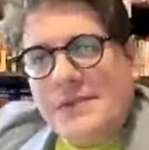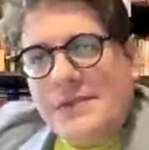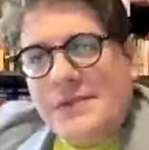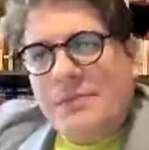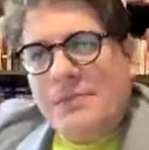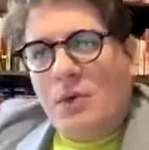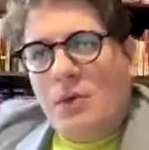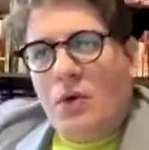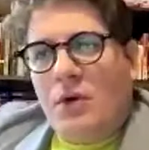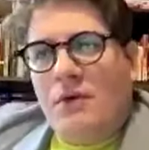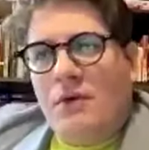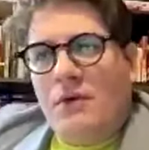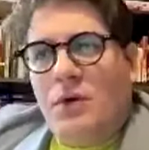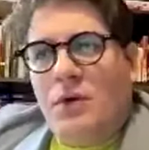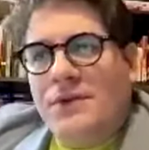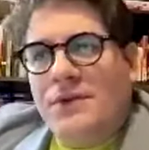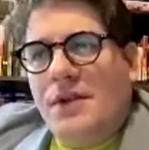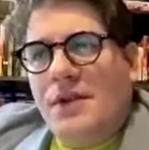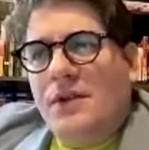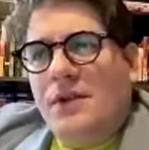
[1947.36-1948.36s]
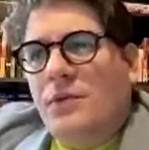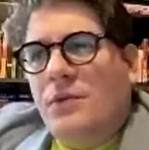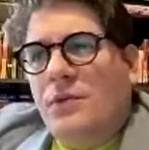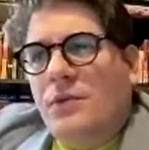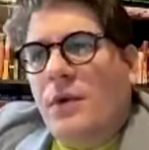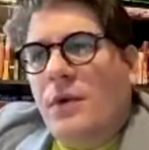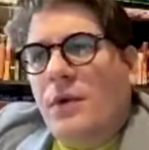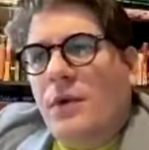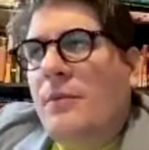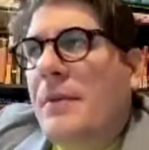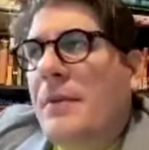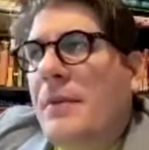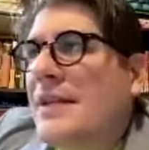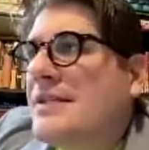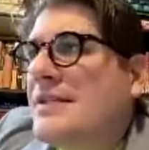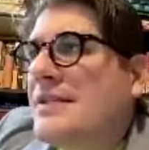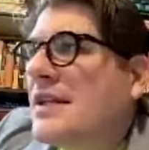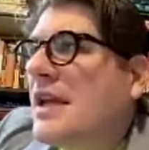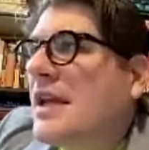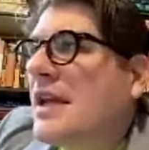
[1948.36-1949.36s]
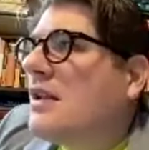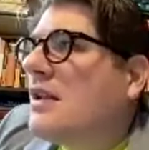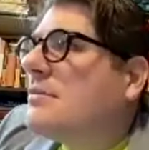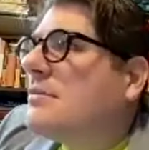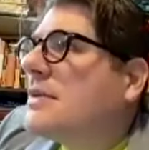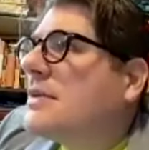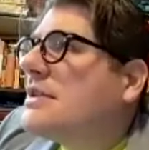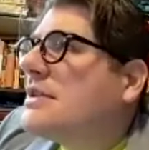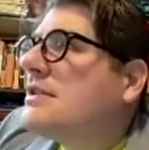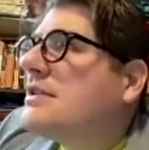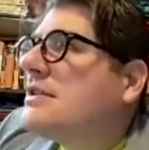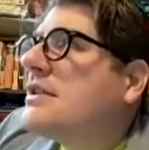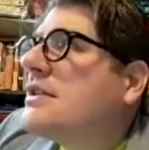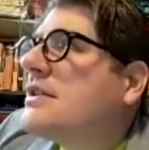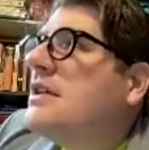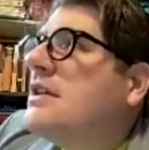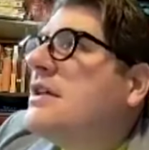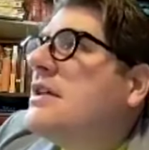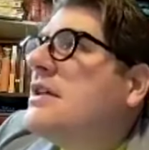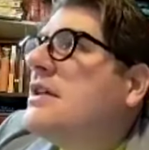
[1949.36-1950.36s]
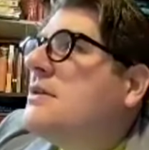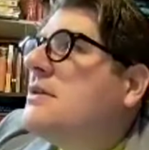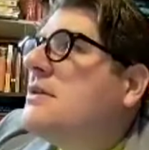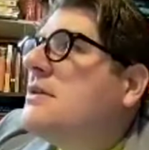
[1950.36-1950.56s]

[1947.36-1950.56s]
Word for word: more of course on the romantic element yeah